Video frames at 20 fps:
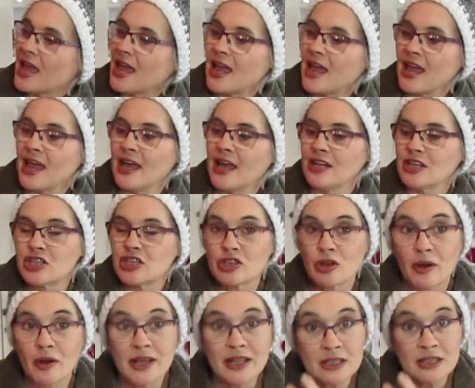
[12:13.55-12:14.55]
And
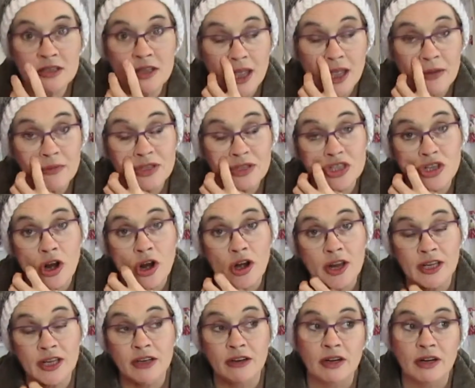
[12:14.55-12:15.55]
so it's it was
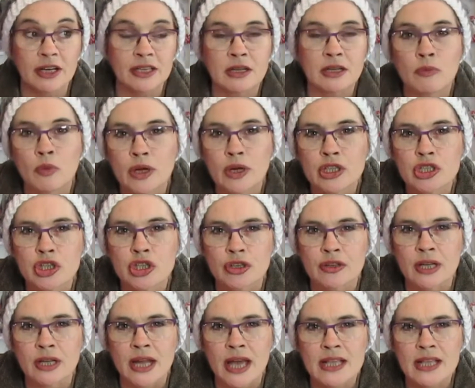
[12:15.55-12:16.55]
dark in here and I didn't want to
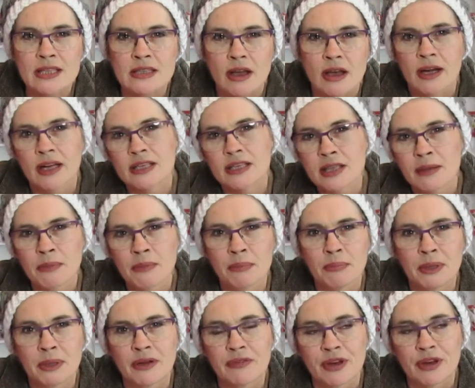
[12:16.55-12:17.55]
turn the lights on because I'm a
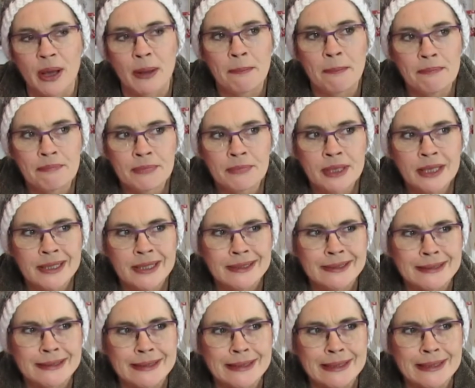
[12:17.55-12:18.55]
bit of a,
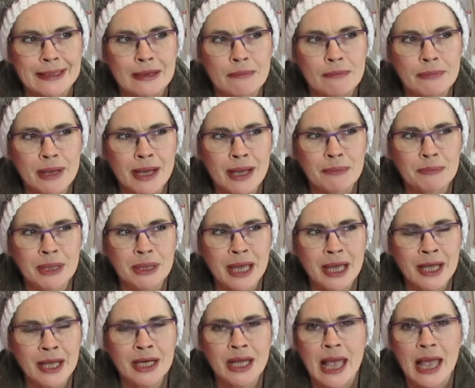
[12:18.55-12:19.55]
am um,
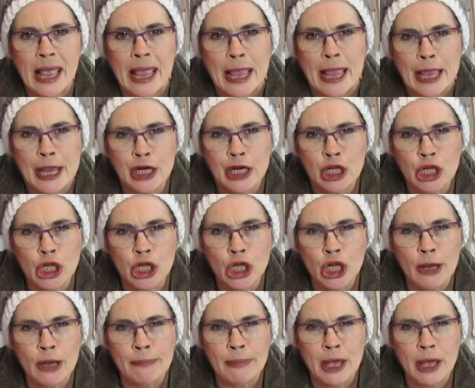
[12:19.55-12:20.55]
kind of
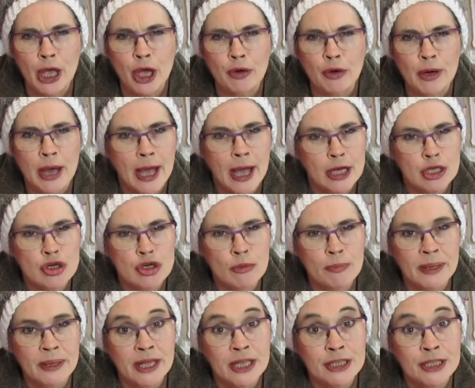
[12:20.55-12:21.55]
anal about hydro
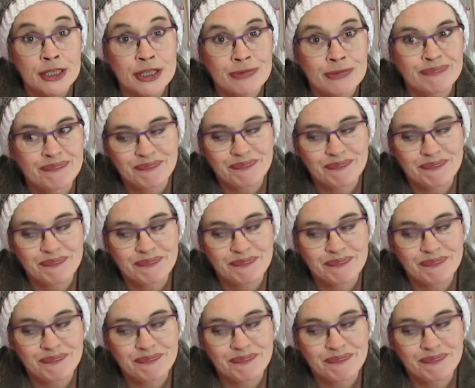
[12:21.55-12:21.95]
bills.